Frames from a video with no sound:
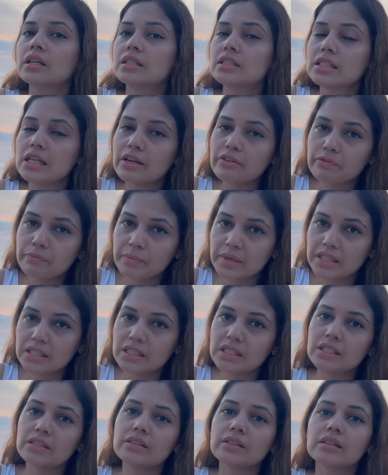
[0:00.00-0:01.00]
TEF
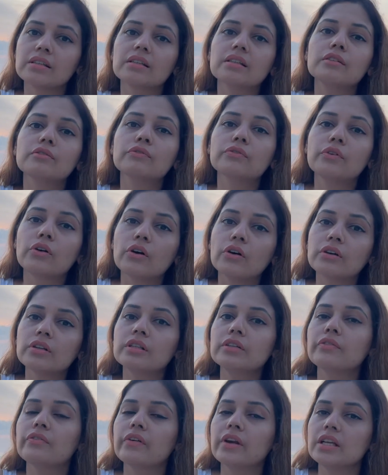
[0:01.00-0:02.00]
material for
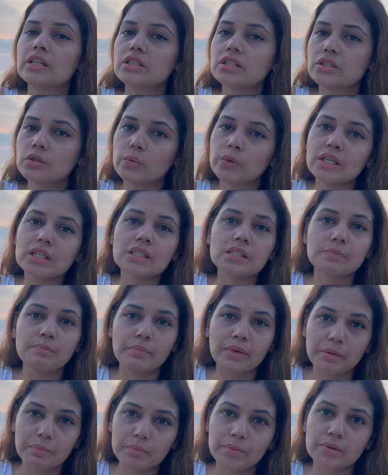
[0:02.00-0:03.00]
the French Tweets
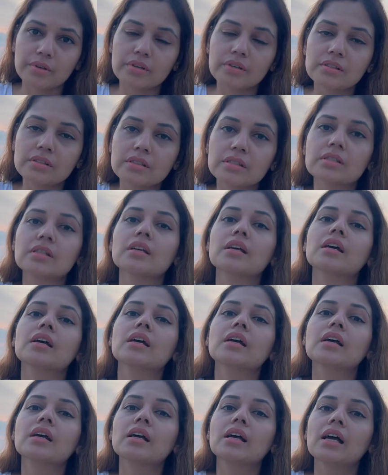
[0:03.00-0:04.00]
members,
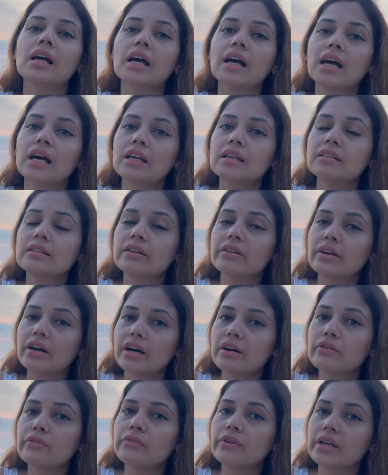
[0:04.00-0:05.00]
and there
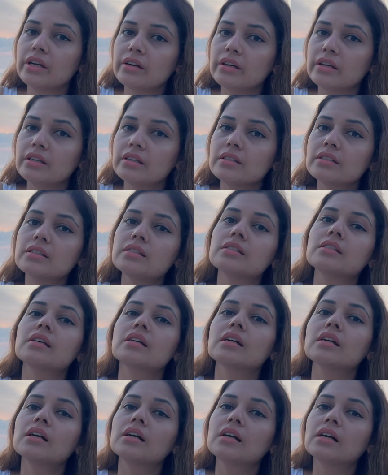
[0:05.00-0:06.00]
are various
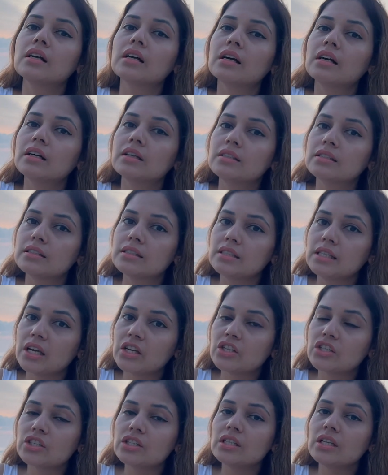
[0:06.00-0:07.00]

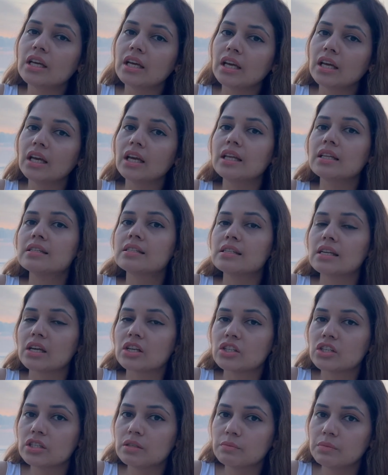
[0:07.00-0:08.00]
Section A and
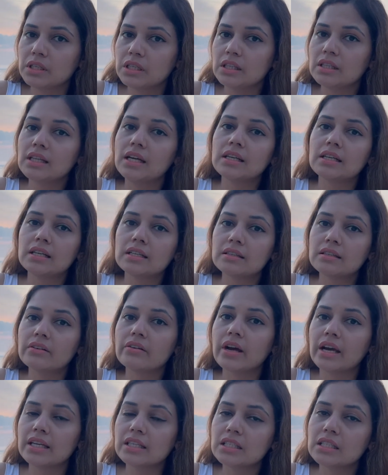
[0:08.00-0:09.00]
Section B that are the
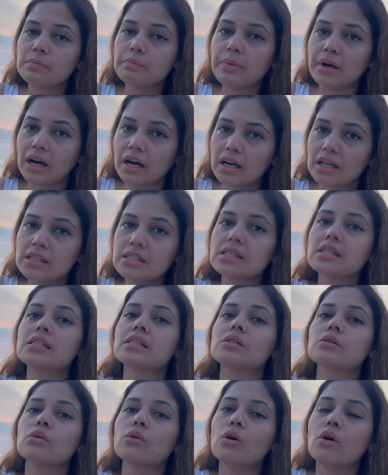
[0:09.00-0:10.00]
writing
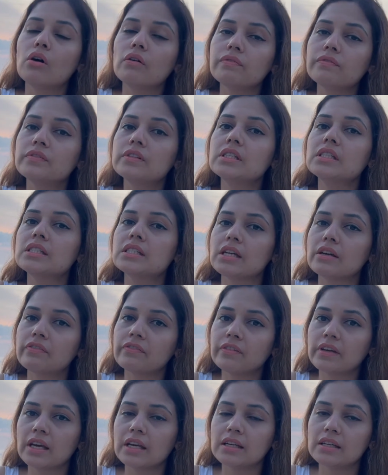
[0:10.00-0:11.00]
parts of the
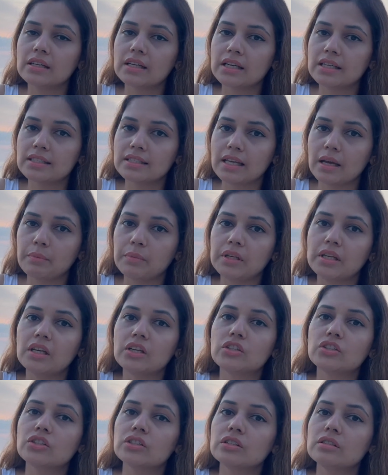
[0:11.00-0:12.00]
TEF Canada
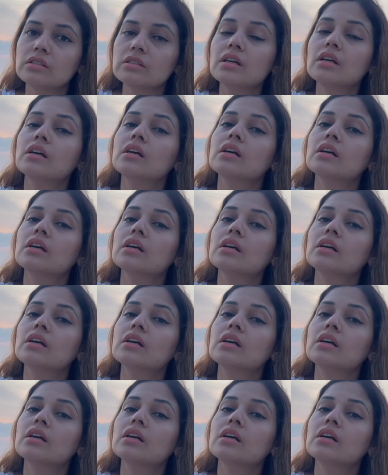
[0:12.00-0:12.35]
examination.